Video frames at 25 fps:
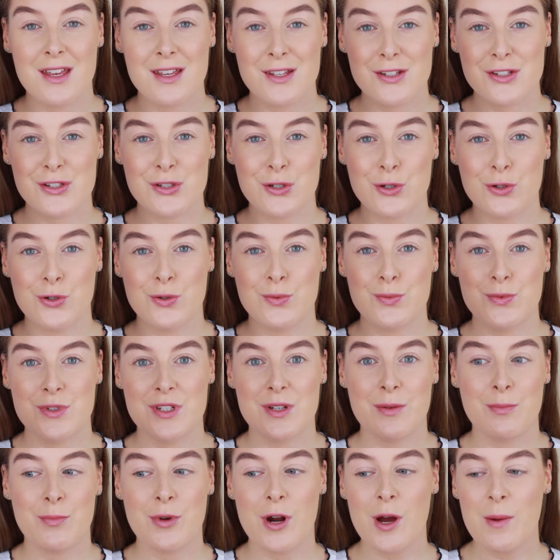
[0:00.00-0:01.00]

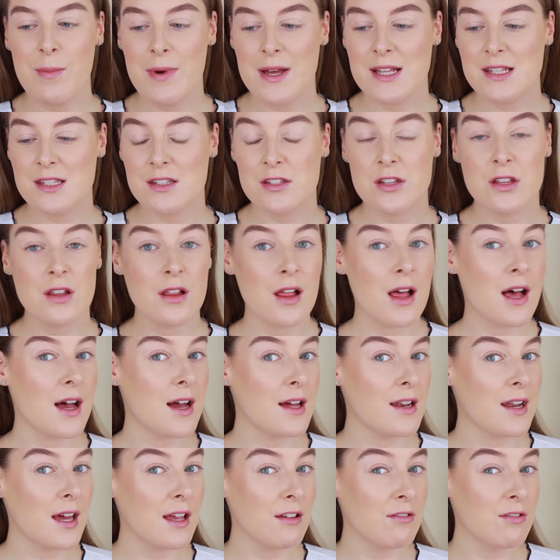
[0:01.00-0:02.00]
Sculpt brow pencil
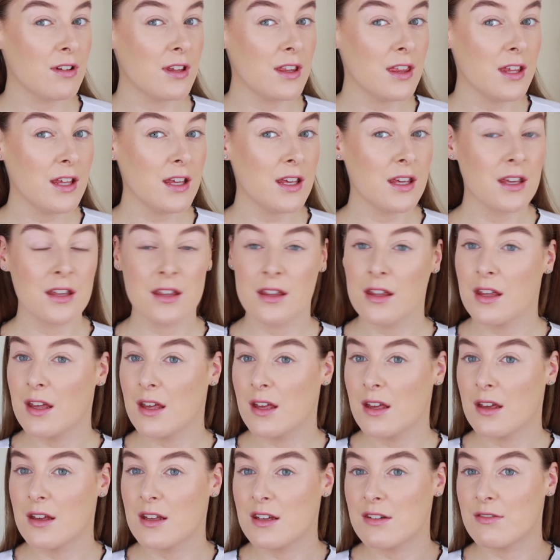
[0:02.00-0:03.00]
and I really,
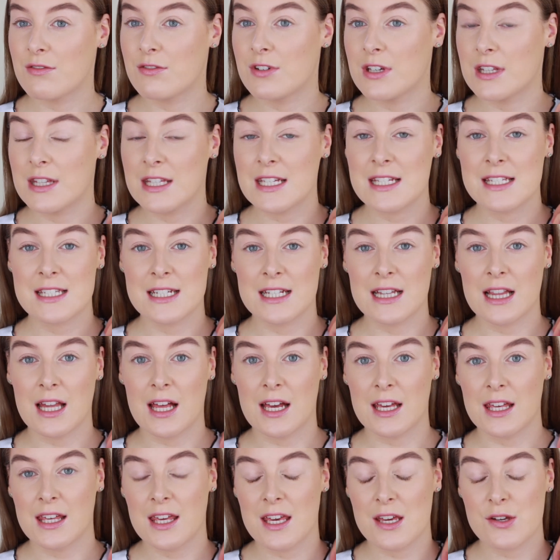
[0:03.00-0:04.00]
really did
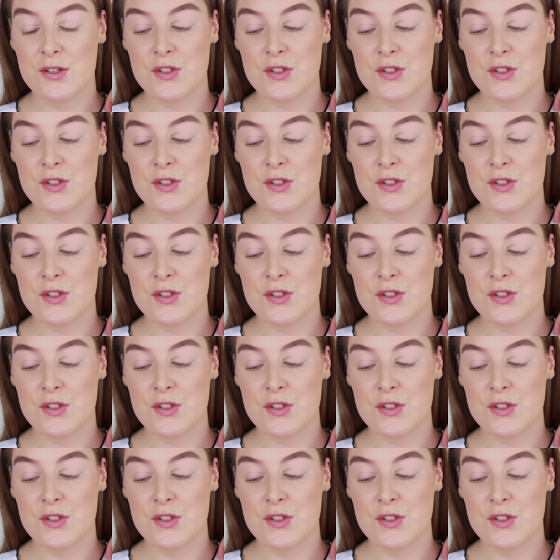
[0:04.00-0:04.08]
like it.